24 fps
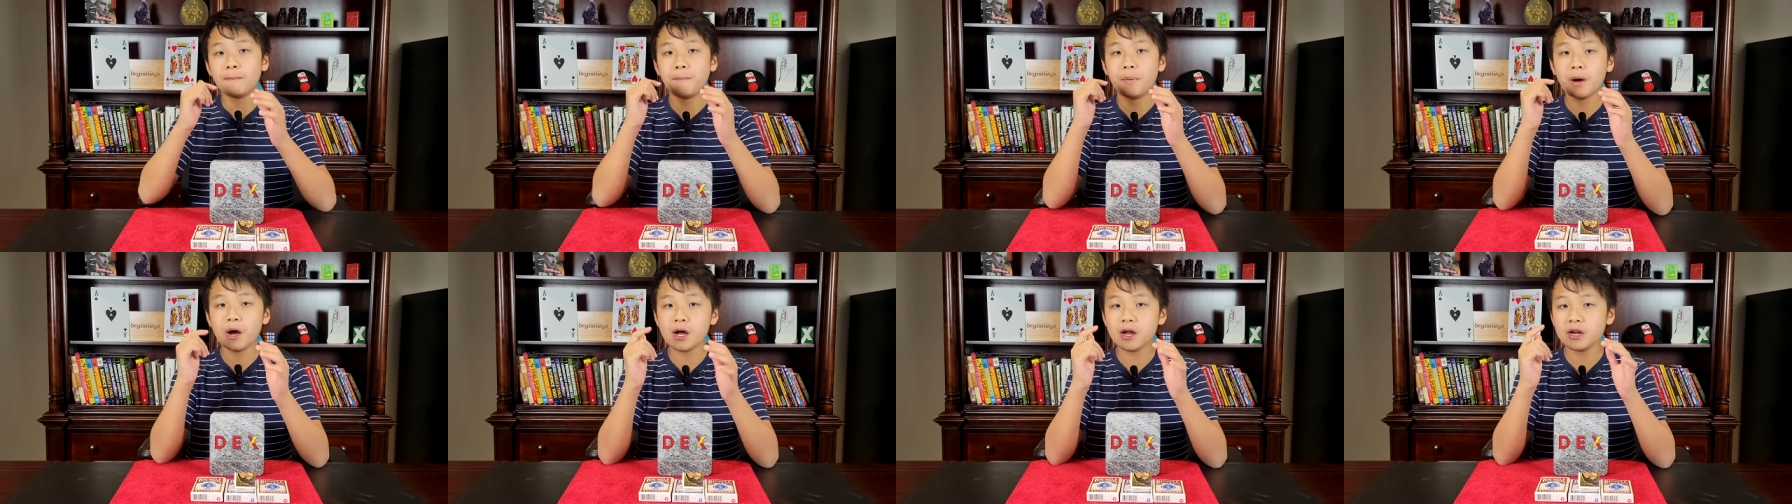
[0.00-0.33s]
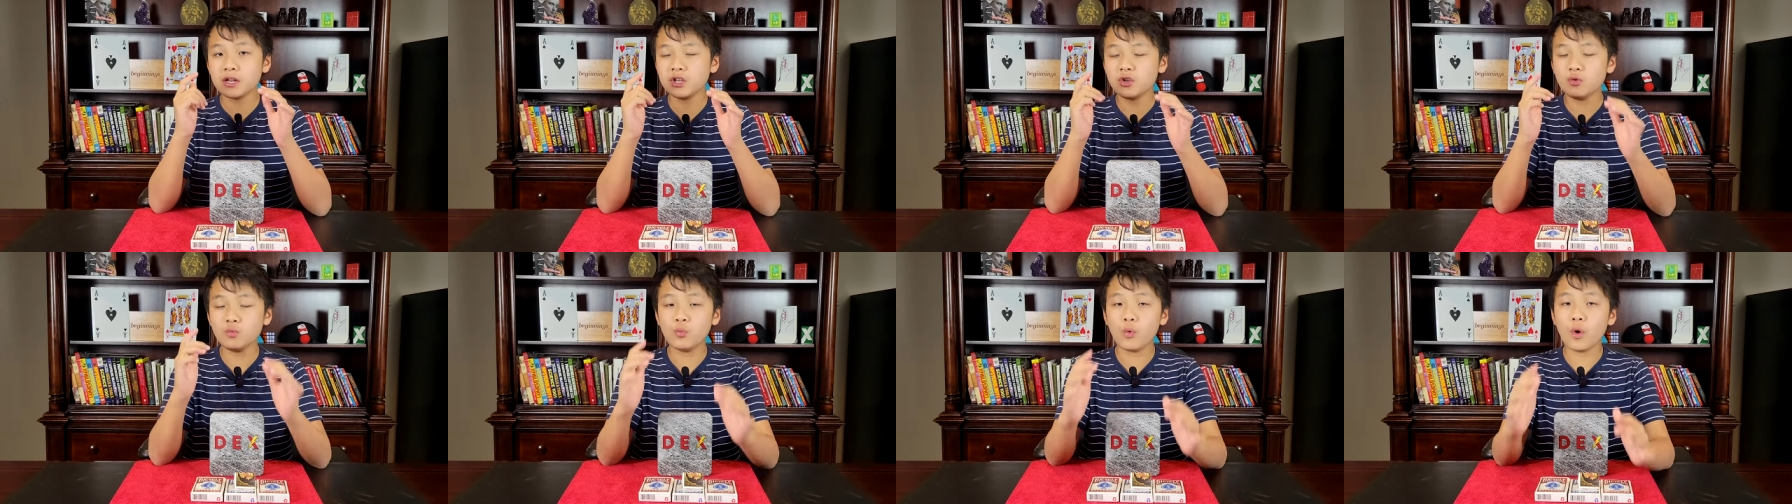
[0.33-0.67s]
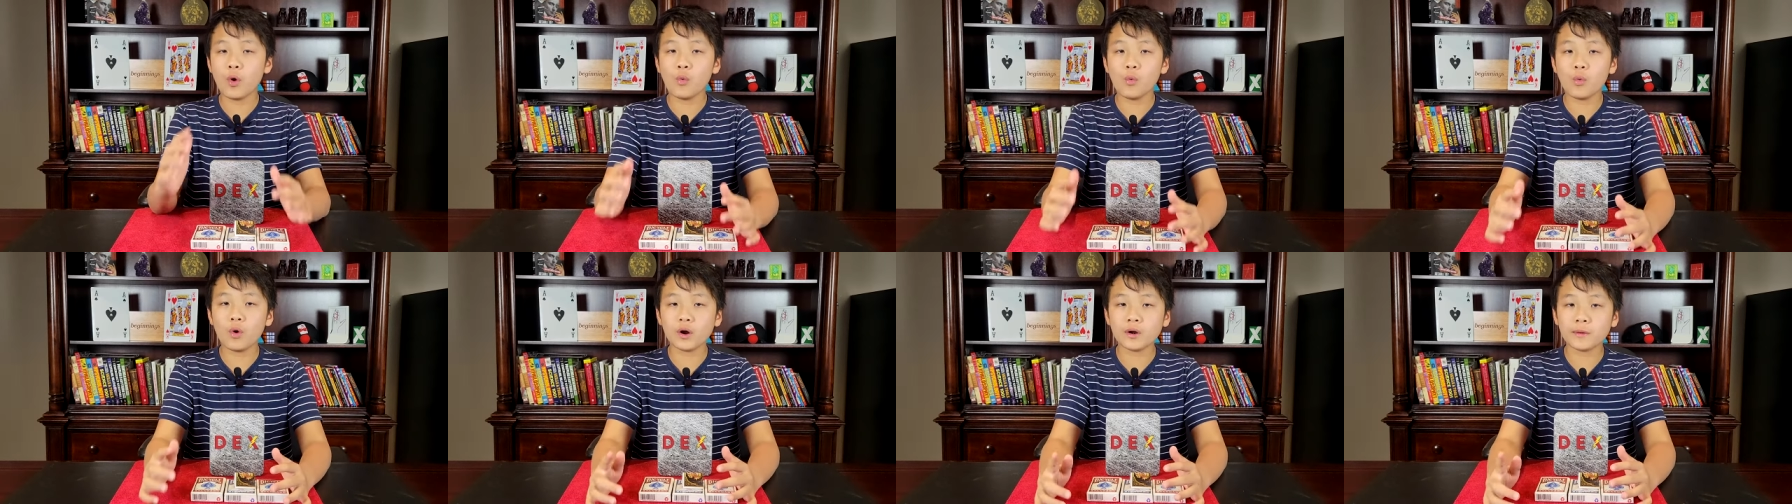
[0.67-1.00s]
but you
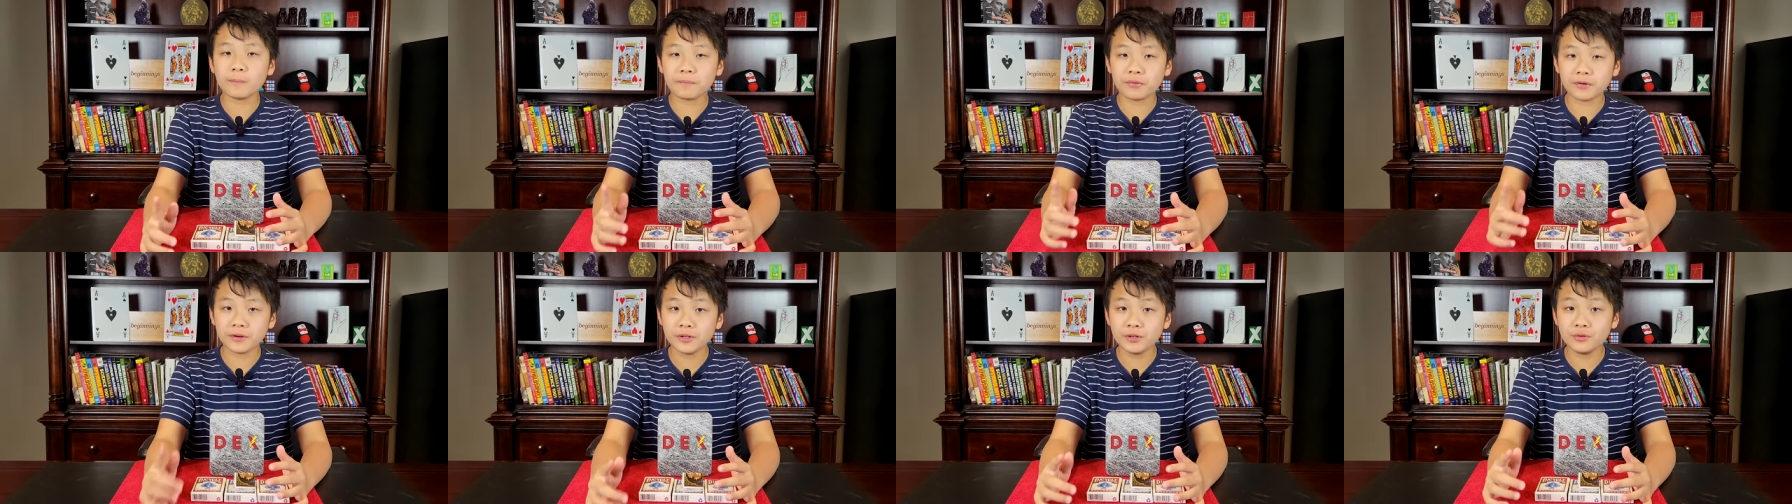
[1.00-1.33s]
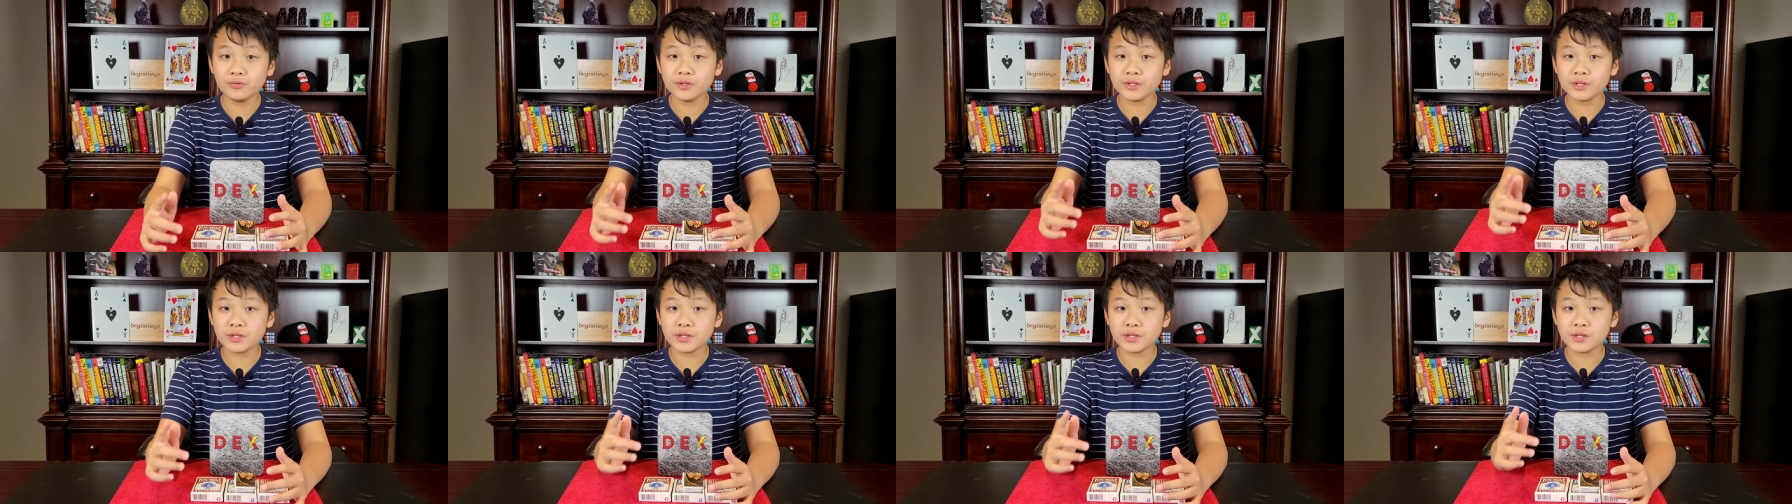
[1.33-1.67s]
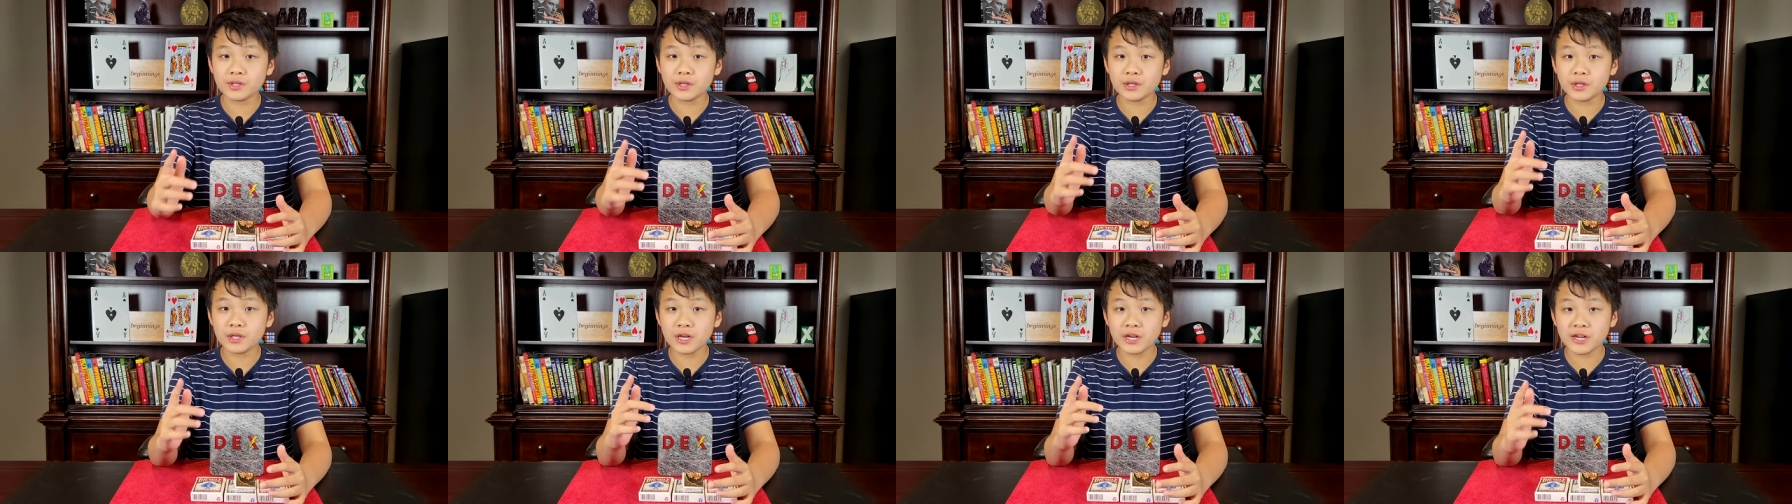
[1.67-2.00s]
won't want to produce
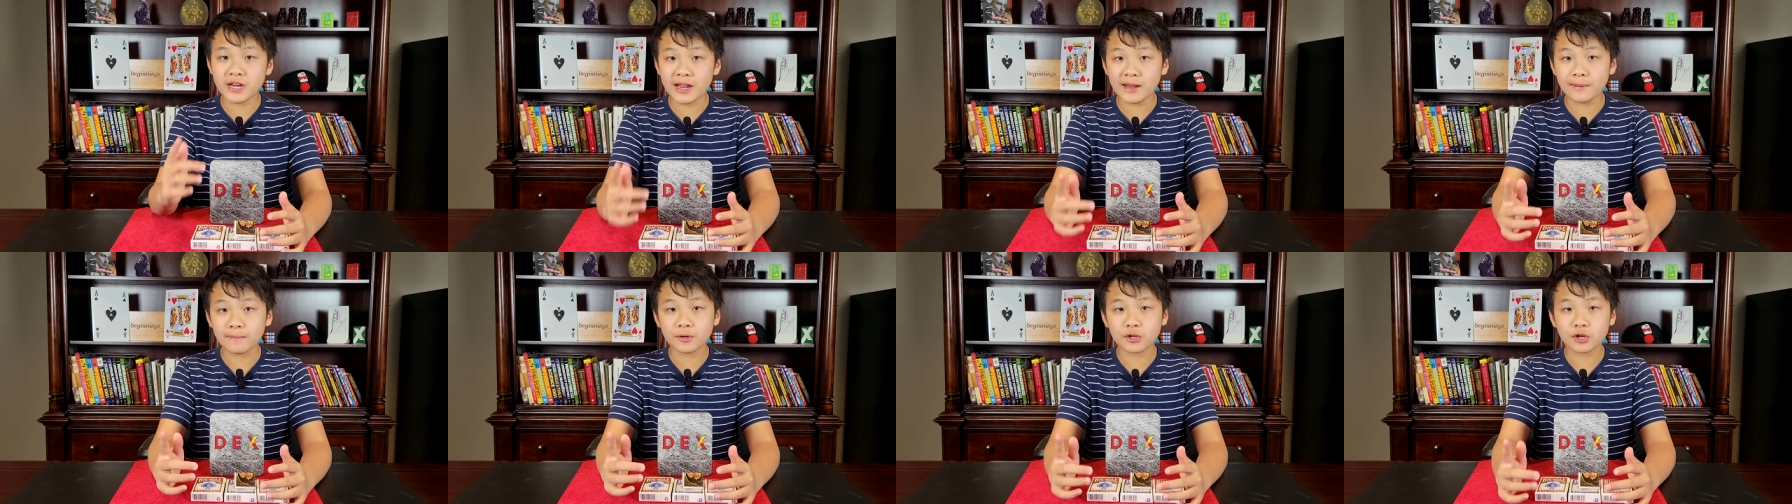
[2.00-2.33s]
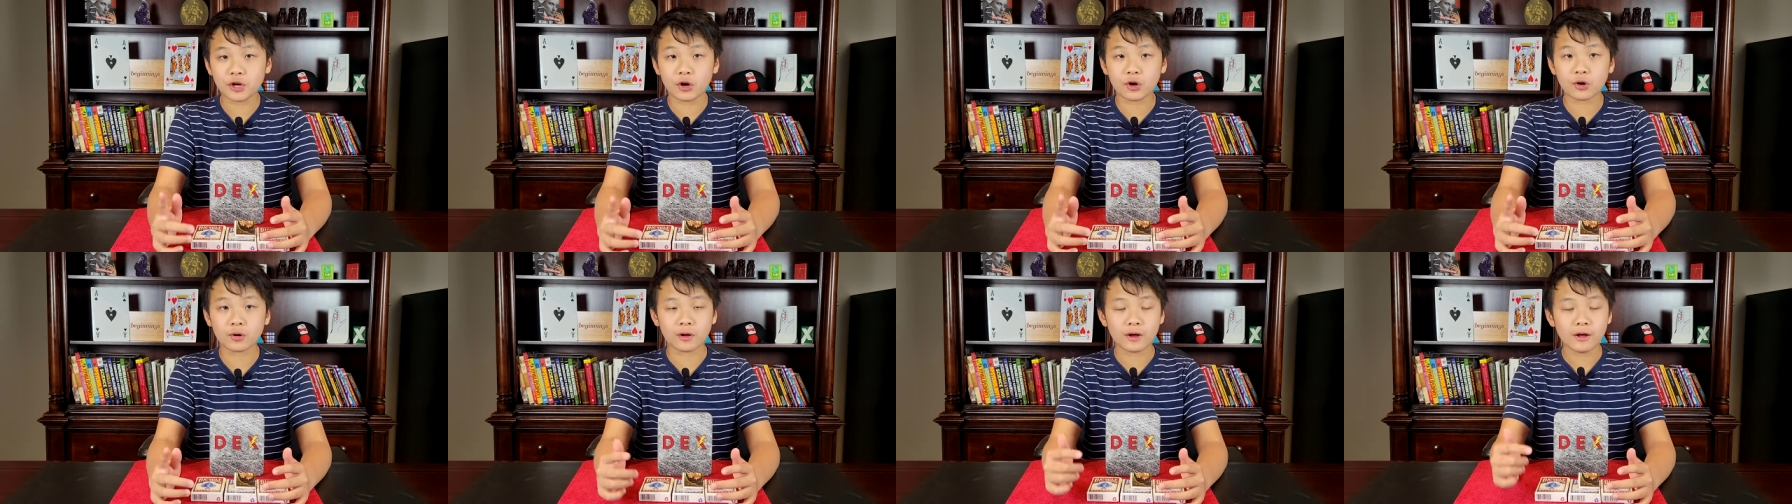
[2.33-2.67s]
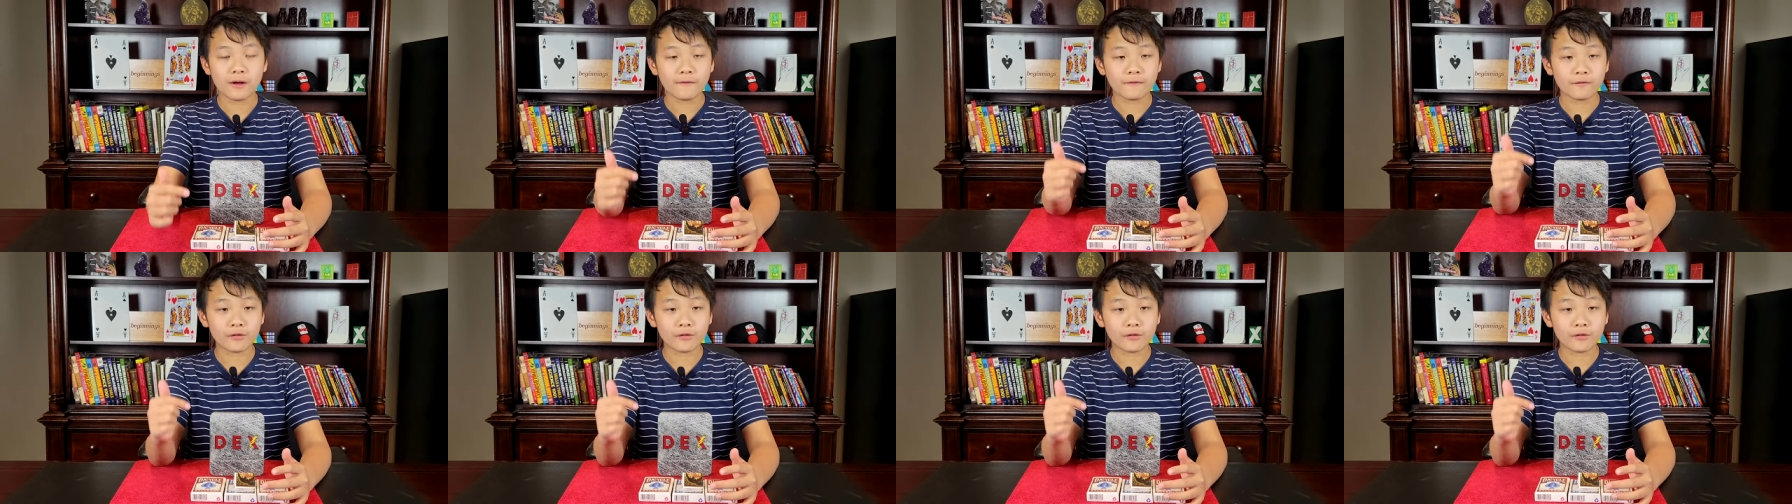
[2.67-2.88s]
the named card